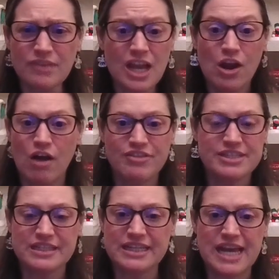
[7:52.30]
And
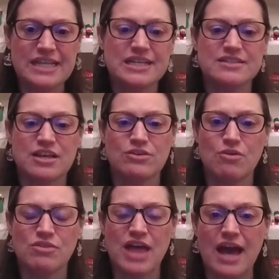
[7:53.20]
obviously Kate doesn't
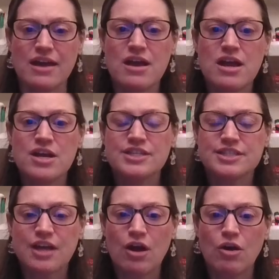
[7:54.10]
know that.
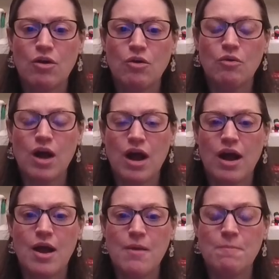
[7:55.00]
So
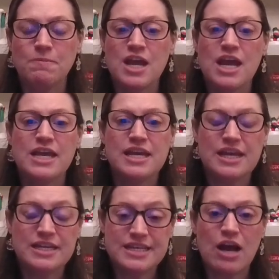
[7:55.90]

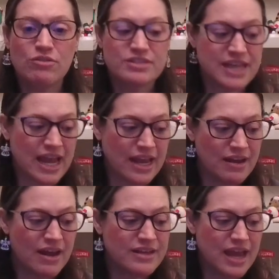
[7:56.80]
he tells Kate,
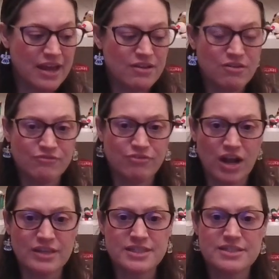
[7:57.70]
and Kate
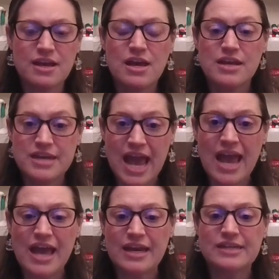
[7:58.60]
confronts
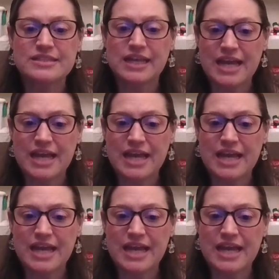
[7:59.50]
Ned and is like,